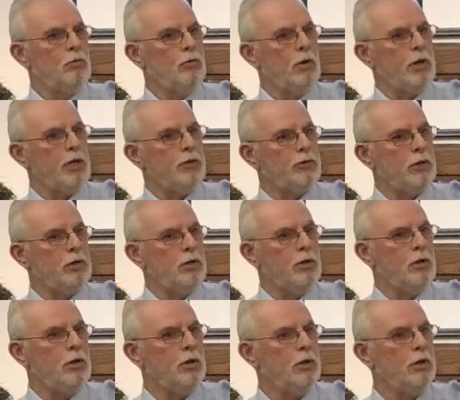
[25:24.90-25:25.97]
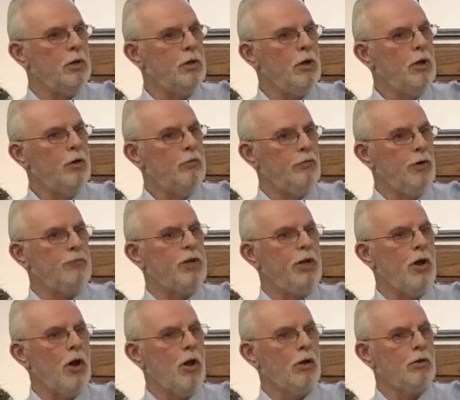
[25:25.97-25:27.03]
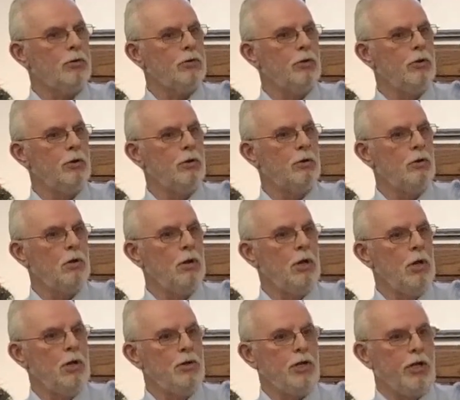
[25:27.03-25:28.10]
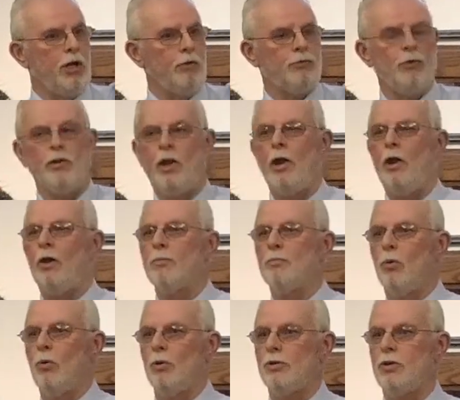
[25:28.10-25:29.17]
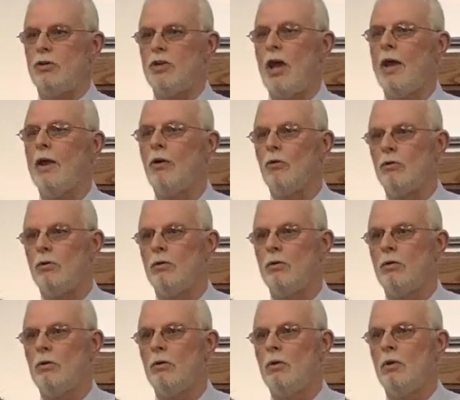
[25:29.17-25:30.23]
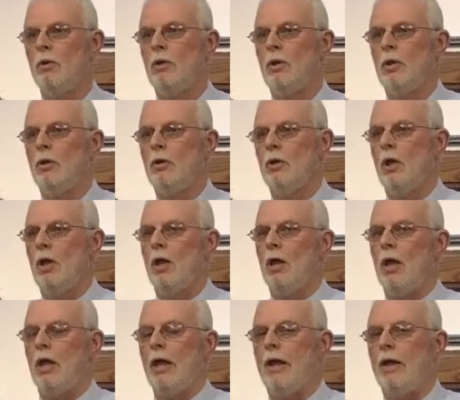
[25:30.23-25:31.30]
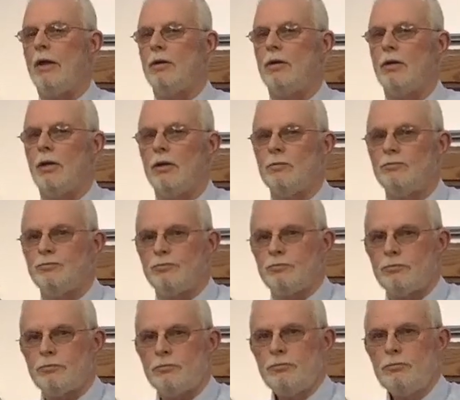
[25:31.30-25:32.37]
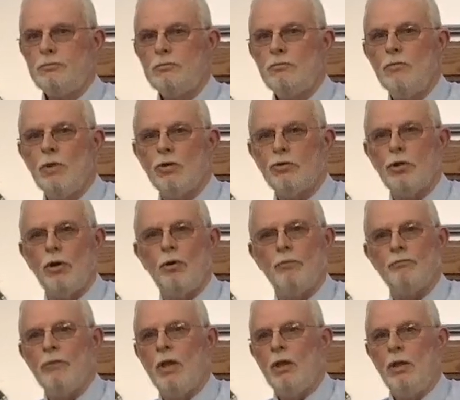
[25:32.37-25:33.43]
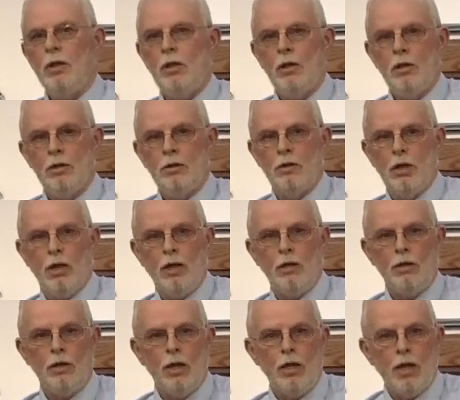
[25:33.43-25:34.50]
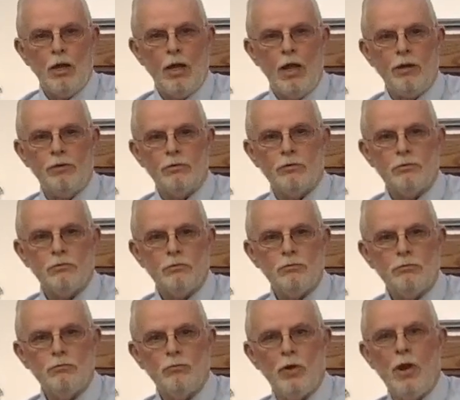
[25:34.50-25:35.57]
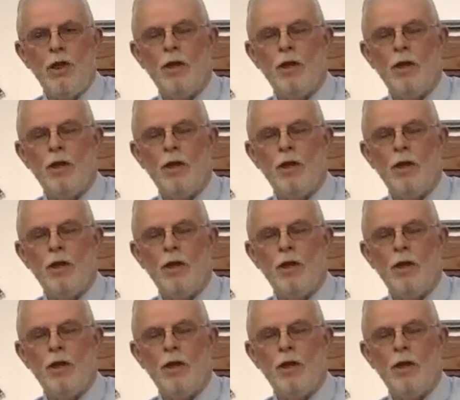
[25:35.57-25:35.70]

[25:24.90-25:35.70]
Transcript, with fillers: what is it, $50 to get from the airport to town. And uh, so, and when,